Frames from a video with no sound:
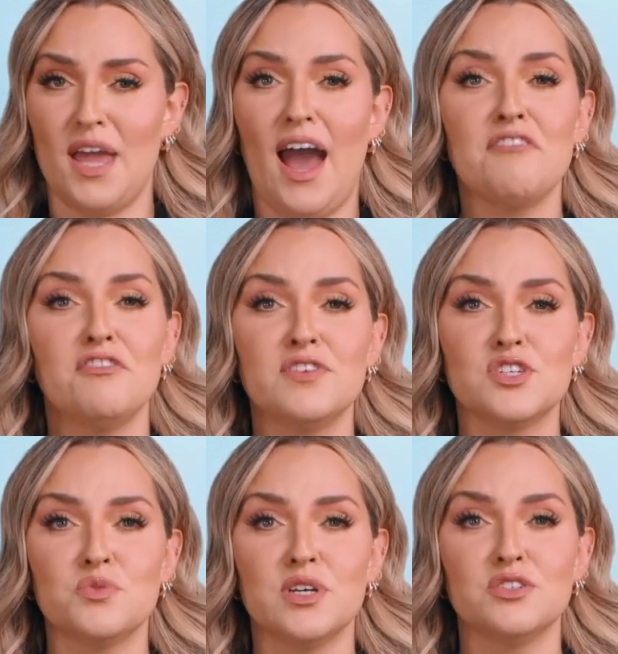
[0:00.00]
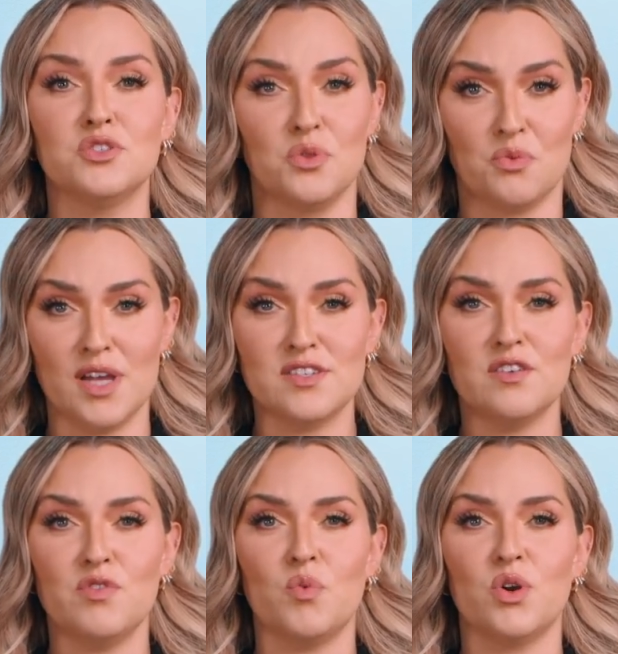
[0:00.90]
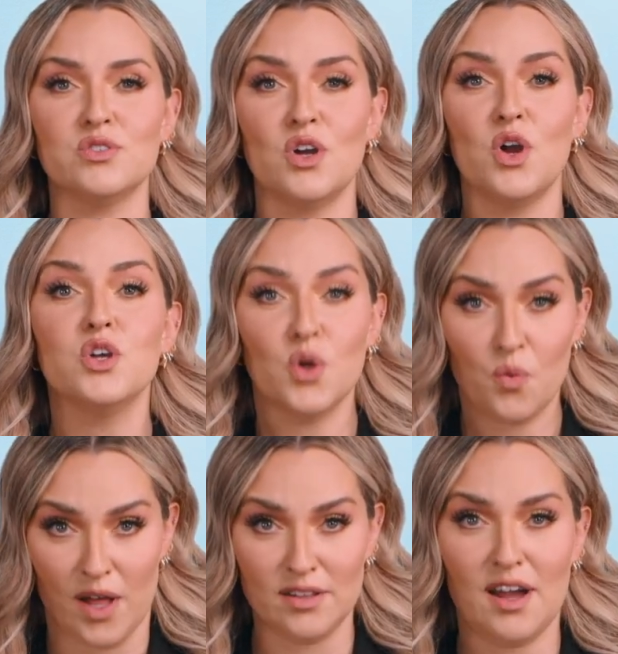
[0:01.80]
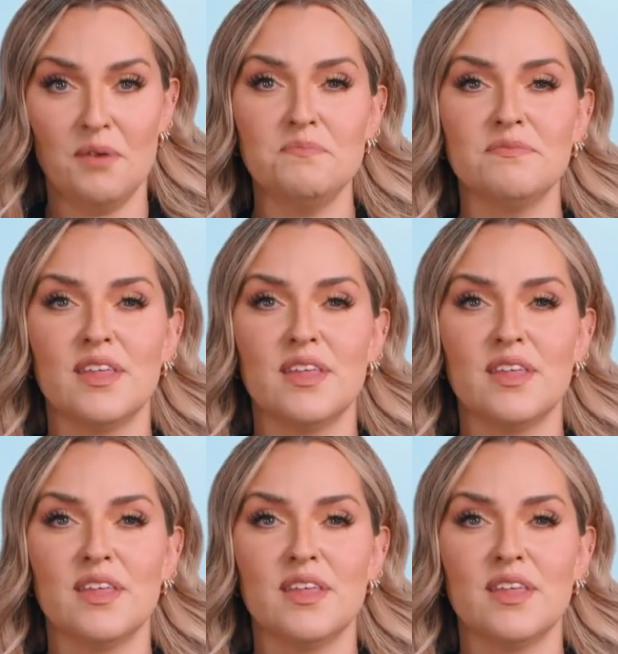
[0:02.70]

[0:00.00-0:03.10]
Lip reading: behalf of Israel to the rest of the world, you're welcome,